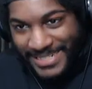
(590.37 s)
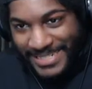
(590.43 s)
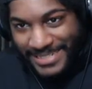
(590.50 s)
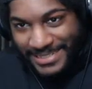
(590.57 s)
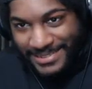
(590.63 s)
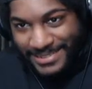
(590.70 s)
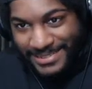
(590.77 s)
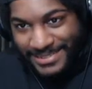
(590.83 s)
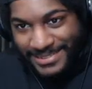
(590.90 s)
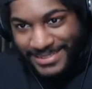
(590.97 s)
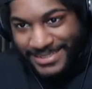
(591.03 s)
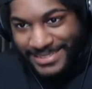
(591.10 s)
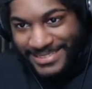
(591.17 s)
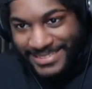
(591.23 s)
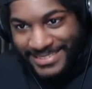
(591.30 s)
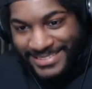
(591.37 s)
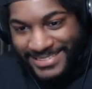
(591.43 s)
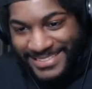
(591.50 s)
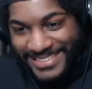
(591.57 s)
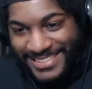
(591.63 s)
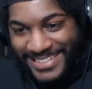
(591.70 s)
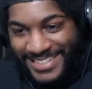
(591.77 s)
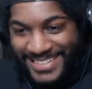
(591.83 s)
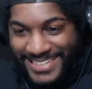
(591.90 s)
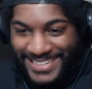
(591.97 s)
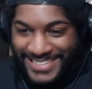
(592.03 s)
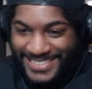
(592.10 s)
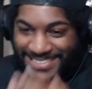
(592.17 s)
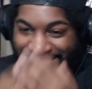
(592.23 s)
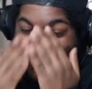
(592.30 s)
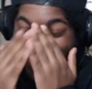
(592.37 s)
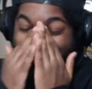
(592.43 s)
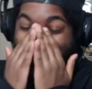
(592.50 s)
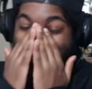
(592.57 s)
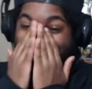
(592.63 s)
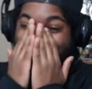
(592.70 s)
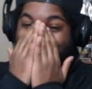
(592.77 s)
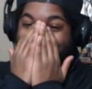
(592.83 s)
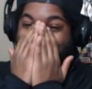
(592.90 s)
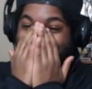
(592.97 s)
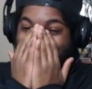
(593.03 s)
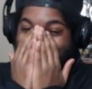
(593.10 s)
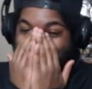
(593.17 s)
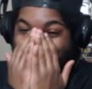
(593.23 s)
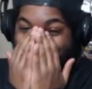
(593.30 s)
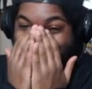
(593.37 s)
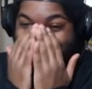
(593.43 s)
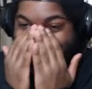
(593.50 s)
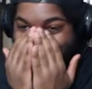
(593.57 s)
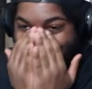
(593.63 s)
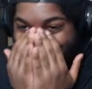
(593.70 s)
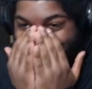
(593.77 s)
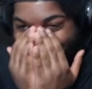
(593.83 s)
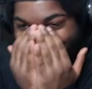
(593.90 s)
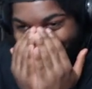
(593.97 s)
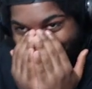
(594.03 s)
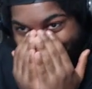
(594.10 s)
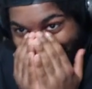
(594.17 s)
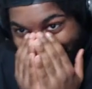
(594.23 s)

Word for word: man. Oh, no! There's no